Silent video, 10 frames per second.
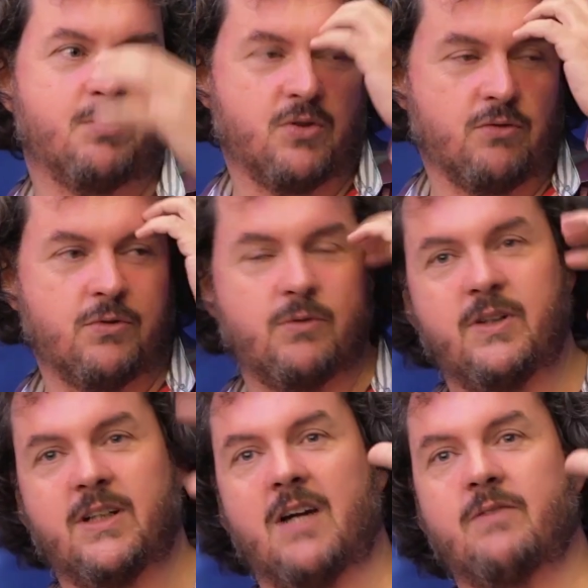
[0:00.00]
which was Ruud
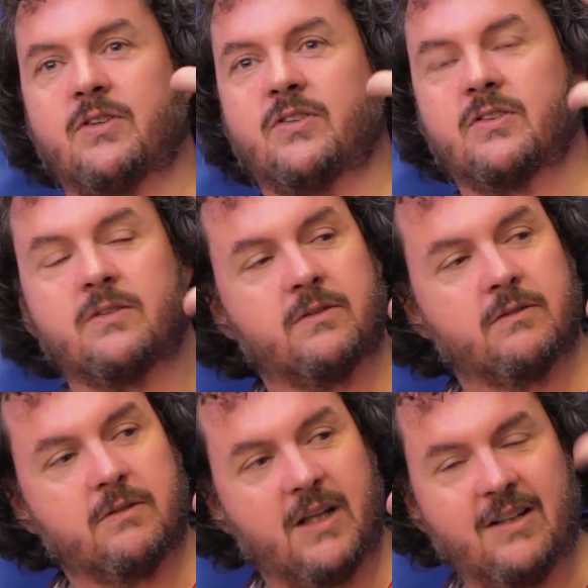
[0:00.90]
Veenhoven's
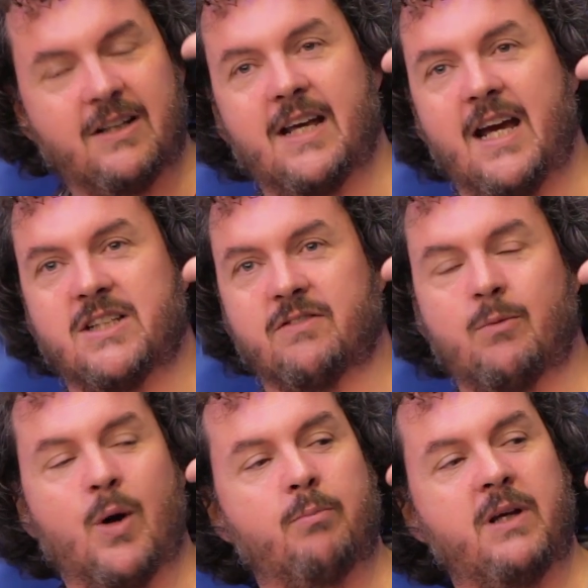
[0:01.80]
indicator for
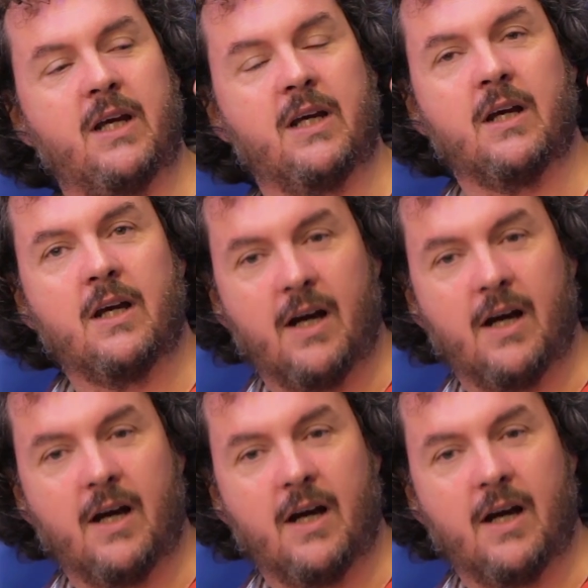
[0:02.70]
well-being,